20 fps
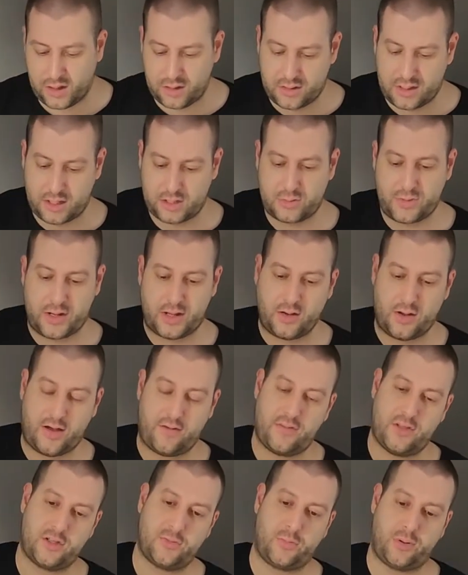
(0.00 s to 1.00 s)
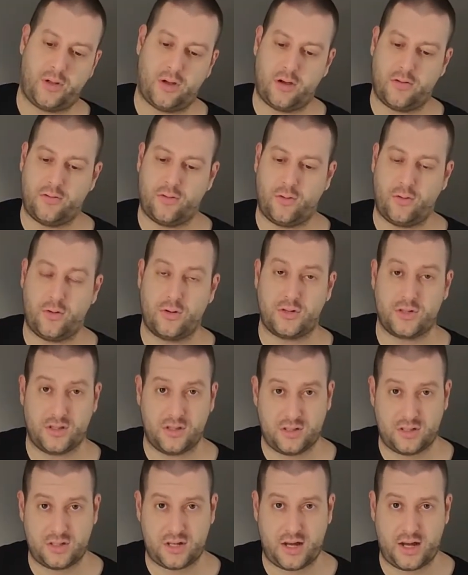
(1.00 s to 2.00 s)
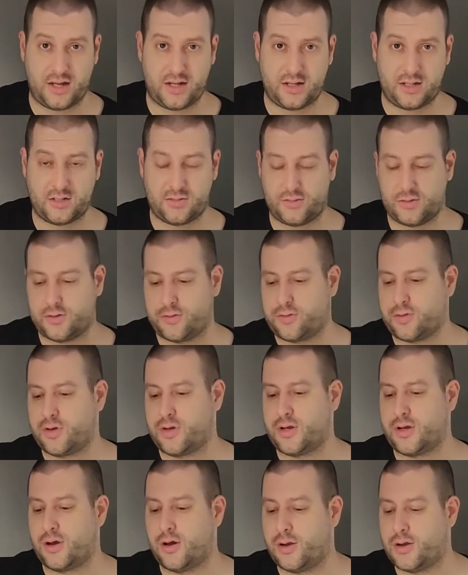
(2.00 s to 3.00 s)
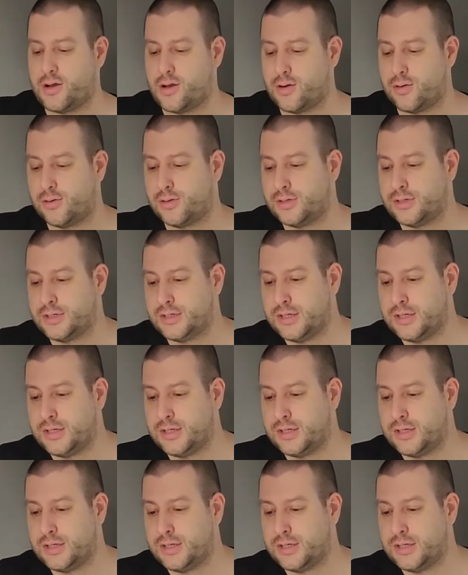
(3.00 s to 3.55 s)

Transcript: That's why you have this plug, of course, on the side. That's for the 3D audio.